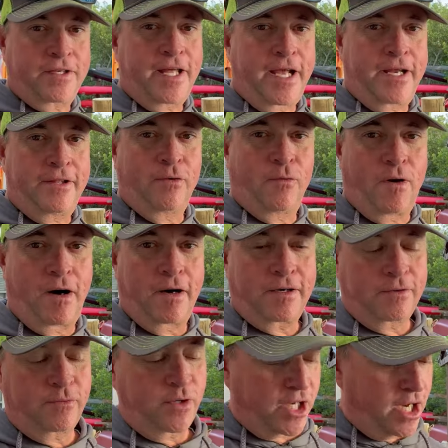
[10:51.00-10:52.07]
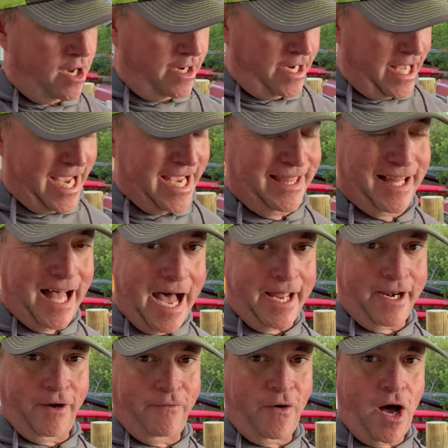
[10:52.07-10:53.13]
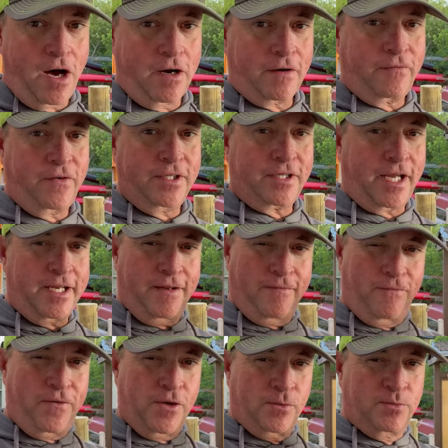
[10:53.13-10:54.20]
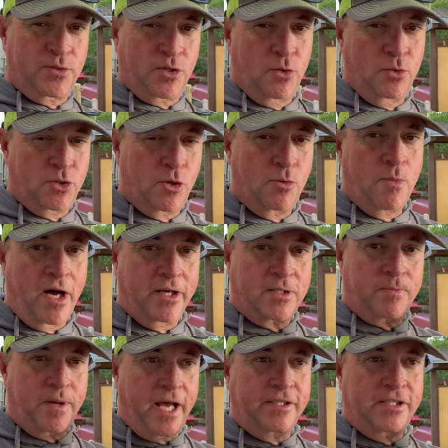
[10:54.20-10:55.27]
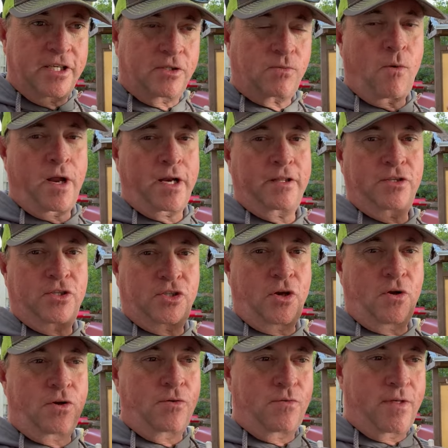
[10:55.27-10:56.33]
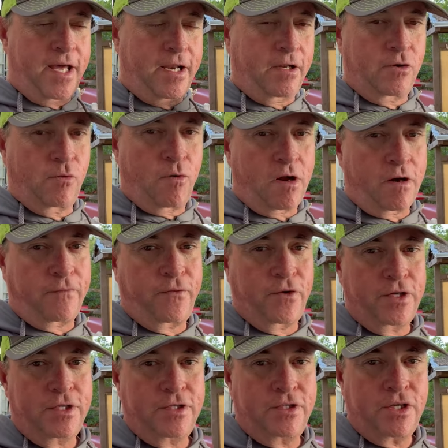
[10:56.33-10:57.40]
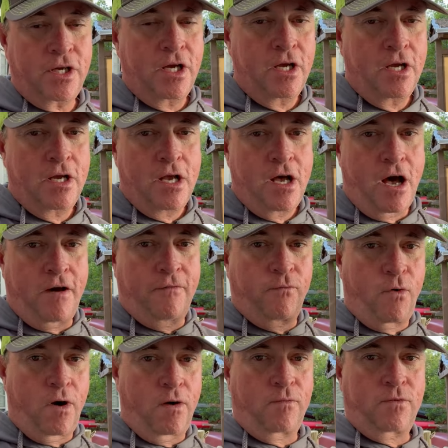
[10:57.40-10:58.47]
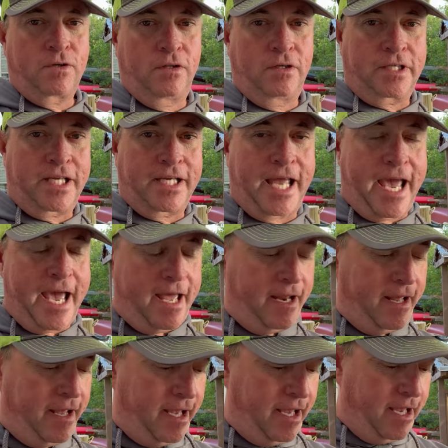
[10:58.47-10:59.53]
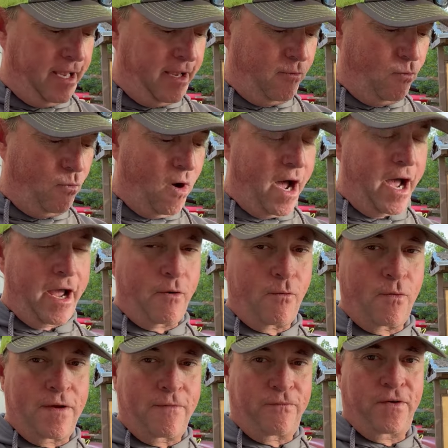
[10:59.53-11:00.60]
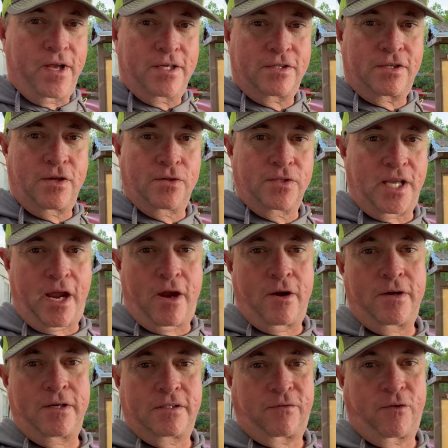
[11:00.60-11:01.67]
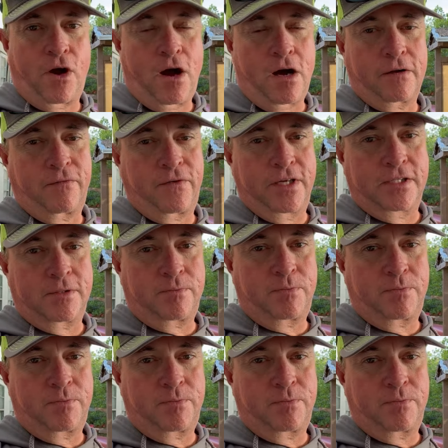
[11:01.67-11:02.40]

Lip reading: day in the water. We caught a lot of hogfish. I didn't film too much, but I just wanted to show you that underwater footage of what we're looking at and why we fish those areas for hogfish.